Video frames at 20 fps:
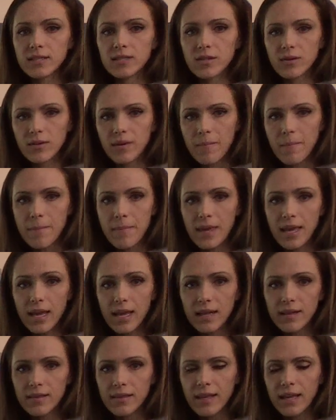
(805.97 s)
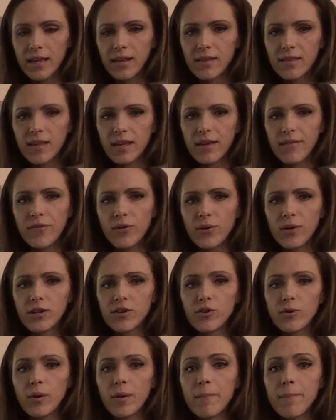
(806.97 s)
So the mean, think if you can
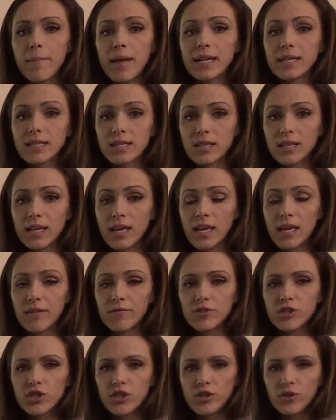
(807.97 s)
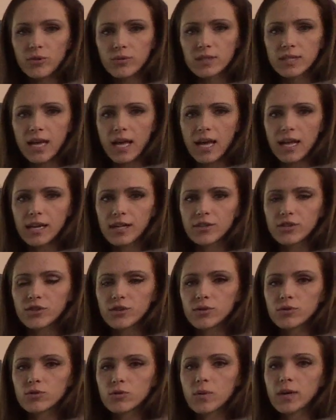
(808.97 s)
do it mentally, of 210 and
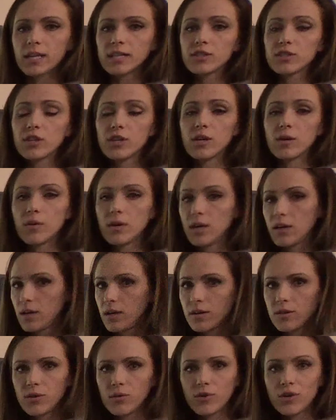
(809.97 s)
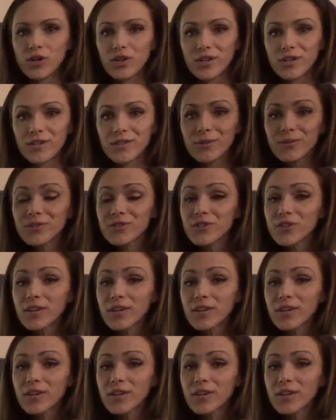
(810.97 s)
222. You could use your